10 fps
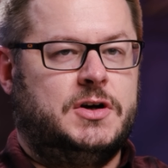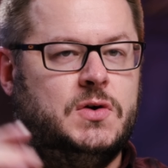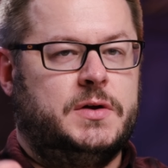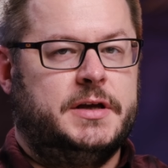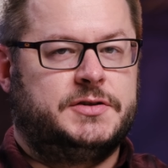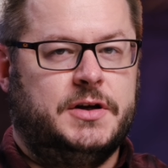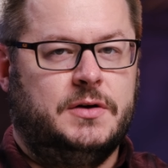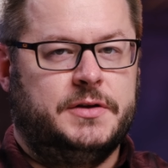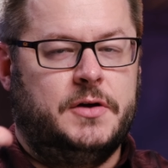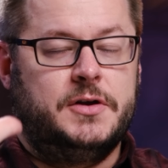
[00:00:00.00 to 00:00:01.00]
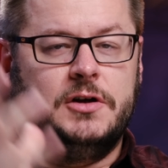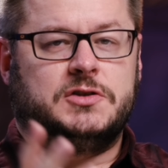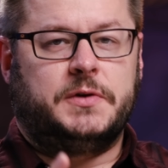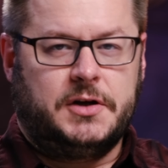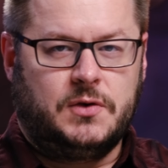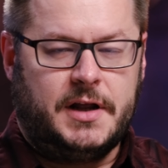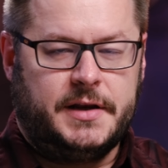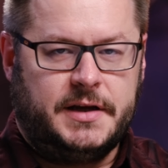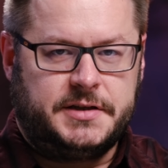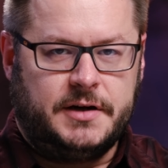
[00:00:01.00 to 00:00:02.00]
so so uh, so no, notice what the
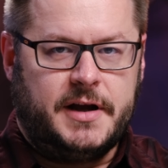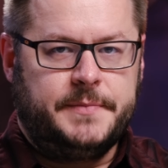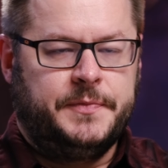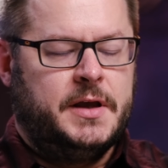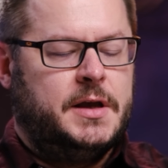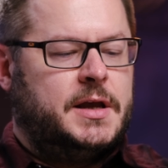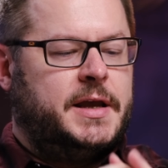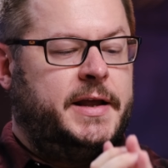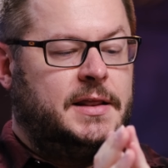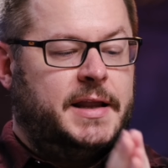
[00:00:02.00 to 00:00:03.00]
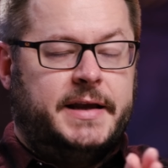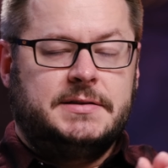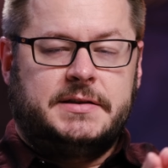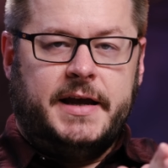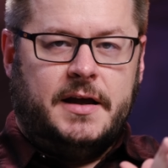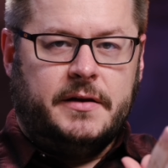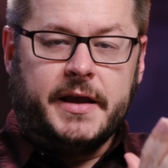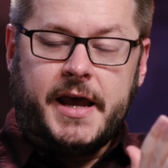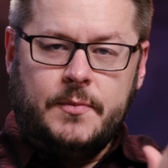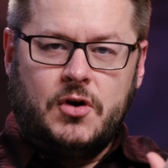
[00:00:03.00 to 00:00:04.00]
Quran does here, right? It lays
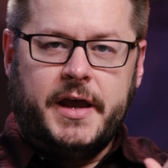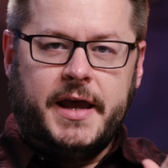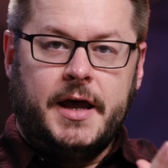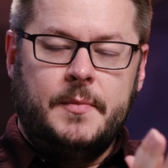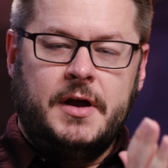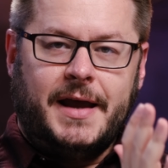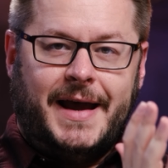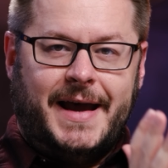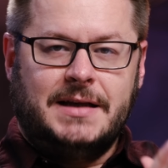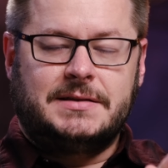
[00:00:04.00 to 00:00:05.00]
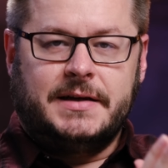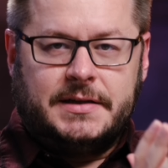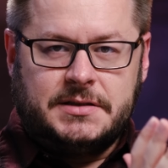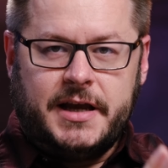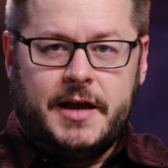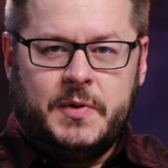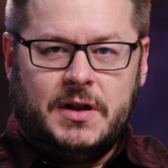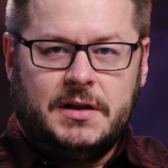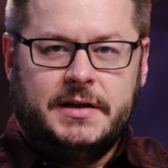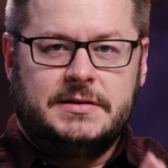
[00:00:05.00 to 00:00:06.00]
down Abraham as an
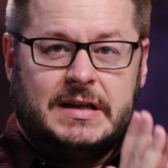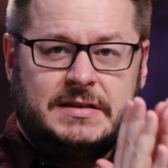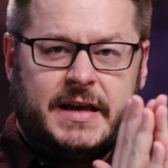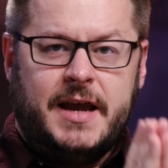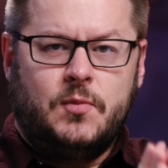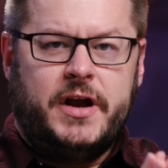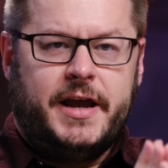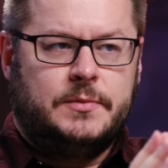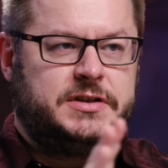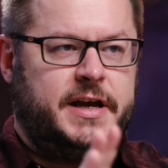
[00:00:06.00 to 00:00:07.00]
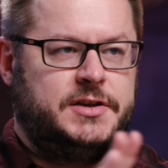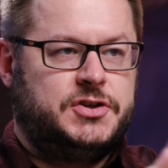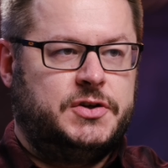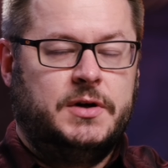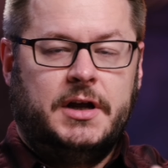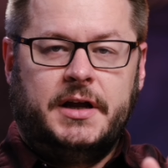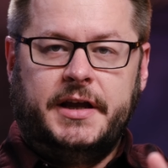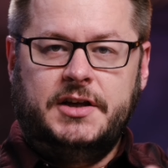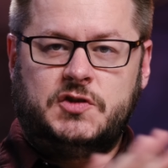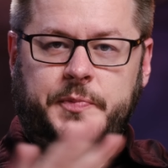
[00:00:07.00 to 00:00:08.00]
example and says Abraham said to
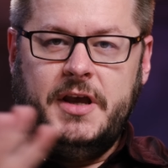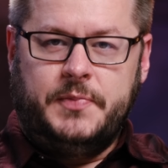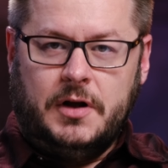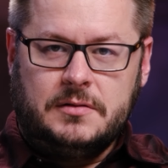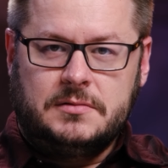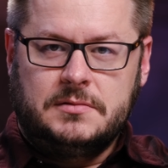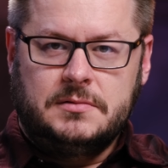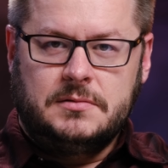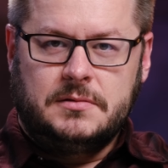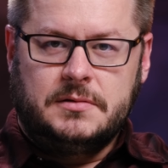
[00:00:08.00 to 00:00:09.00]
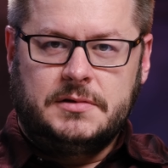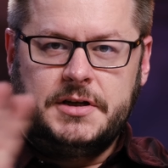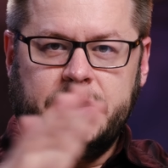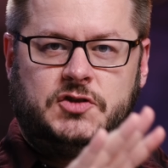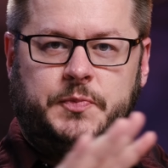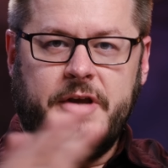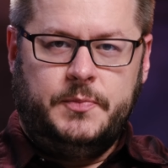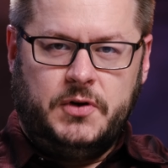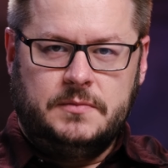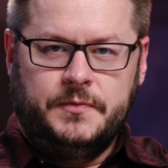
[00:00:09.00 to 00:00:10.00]
his people, to his
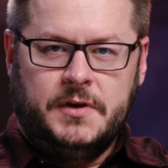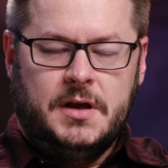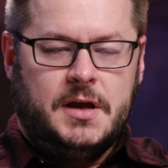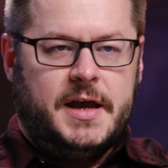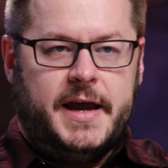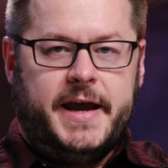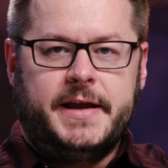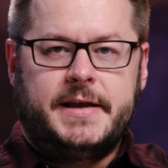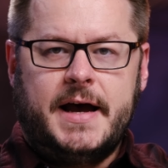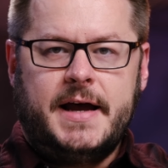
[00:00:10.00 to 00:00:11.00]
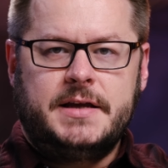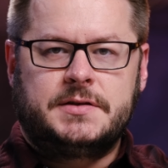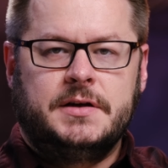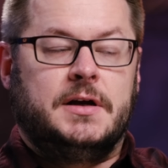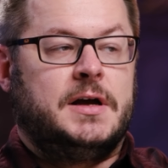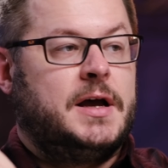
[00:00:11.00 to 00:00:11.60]
people, "Hey guys,